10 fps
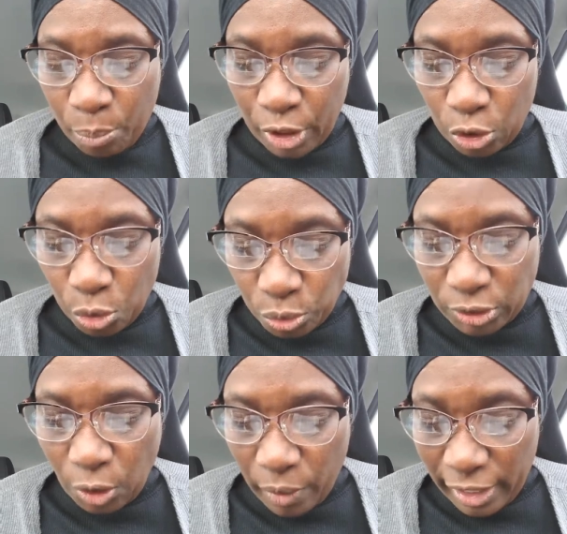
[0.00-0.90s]
but
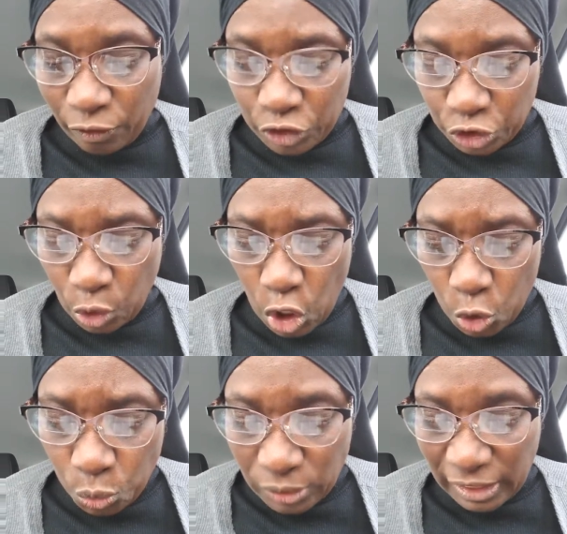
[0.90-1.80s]
whosoever shall
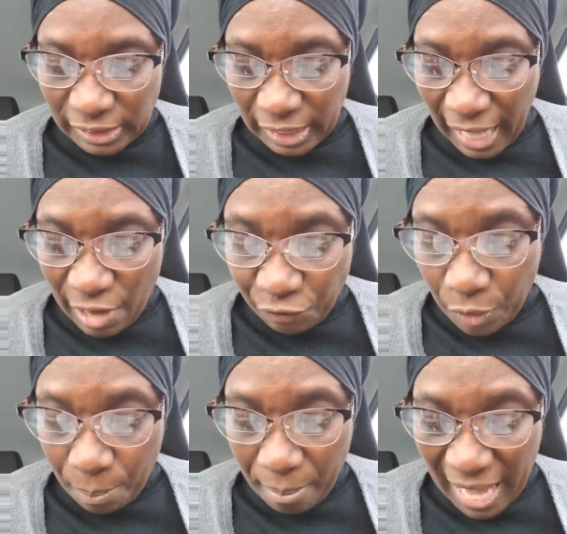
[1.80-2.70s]
lose his life
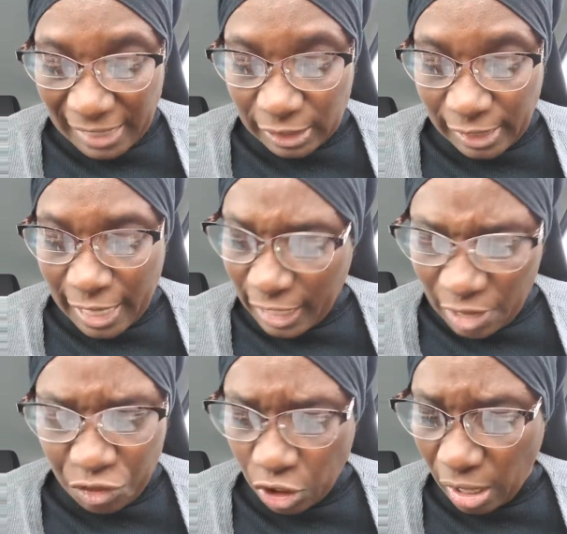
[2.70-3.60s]
for my sake
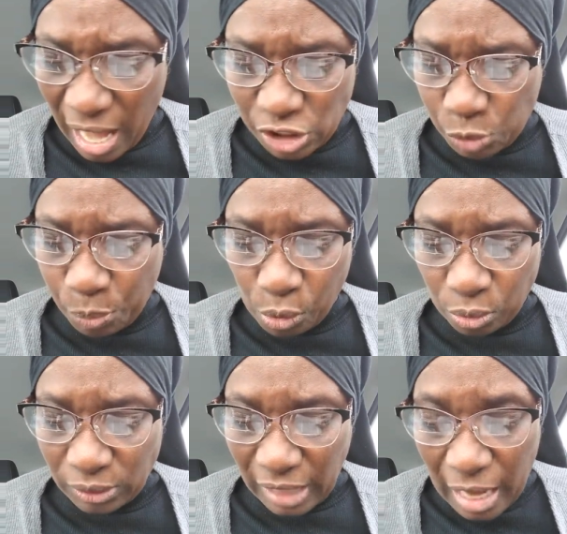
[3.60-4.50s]
in the
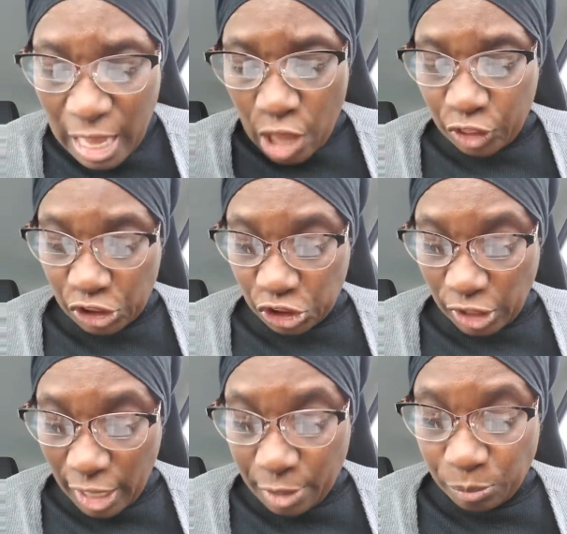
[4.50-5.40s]
gospels the
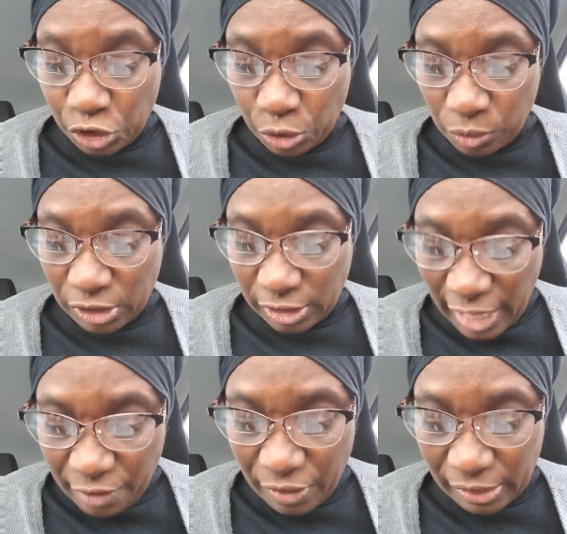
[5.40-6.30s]
same shall
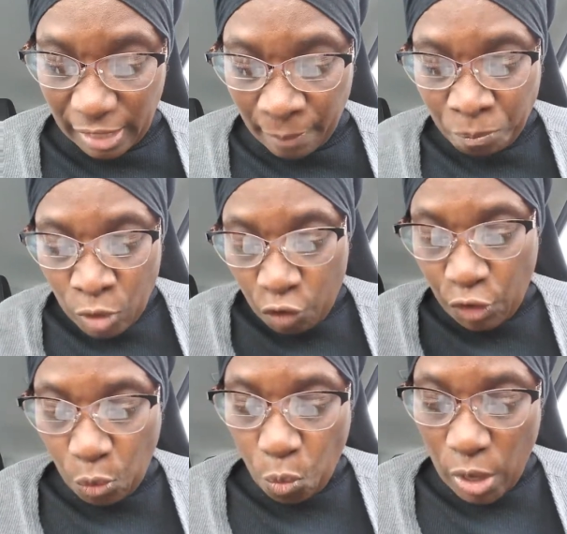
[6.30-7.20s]
save it
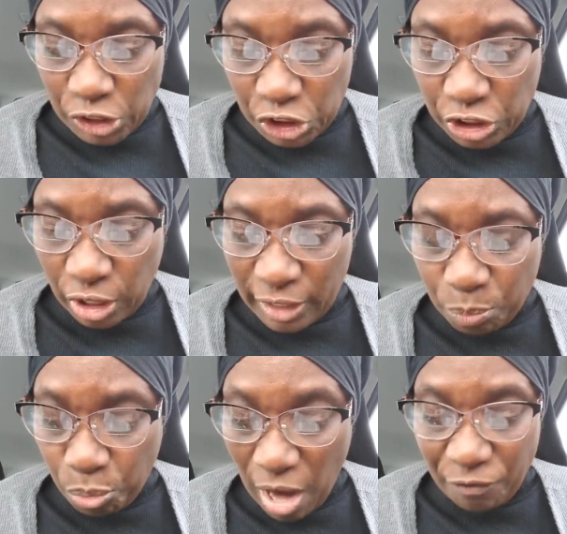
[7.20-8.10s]
for what shall it
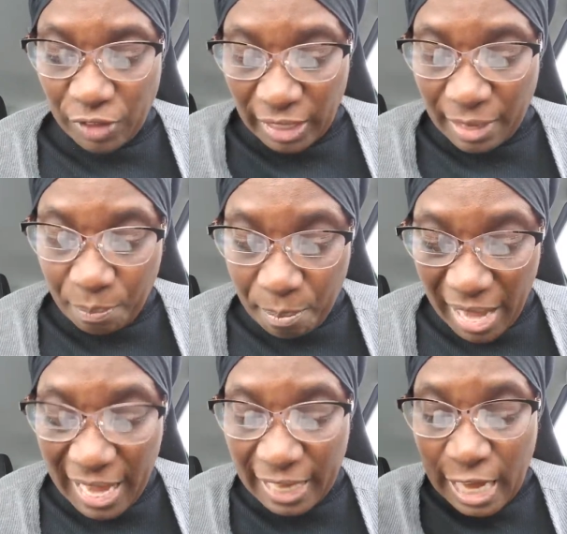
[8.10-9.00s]
profit a
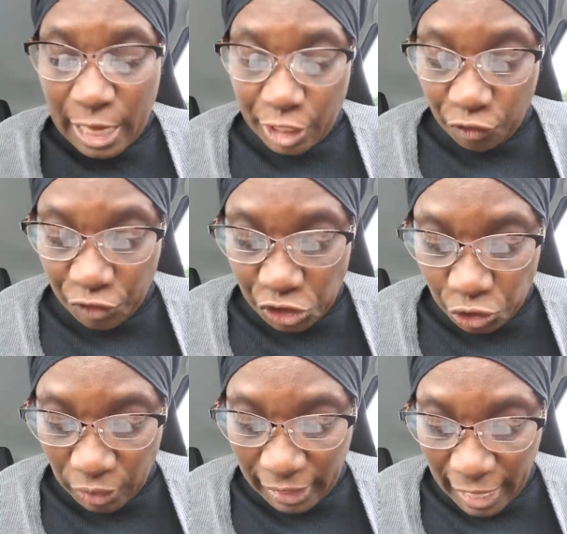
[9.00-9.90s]
man if he he
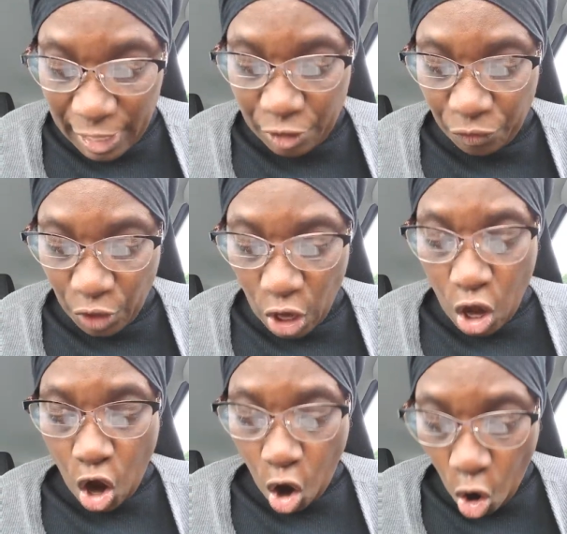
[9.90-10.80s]
shall gain the
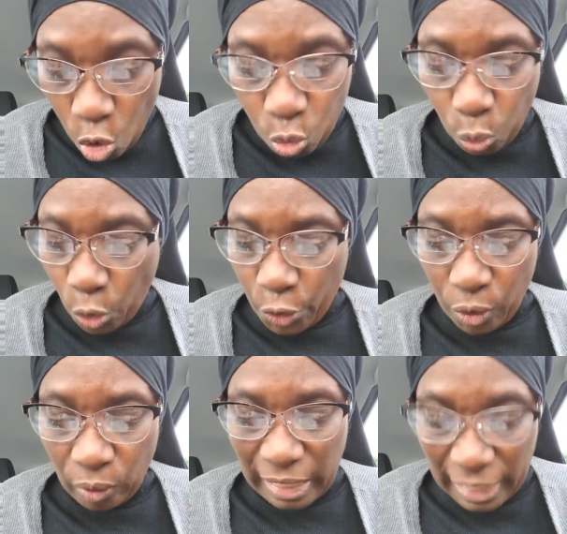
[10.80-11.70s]
whole world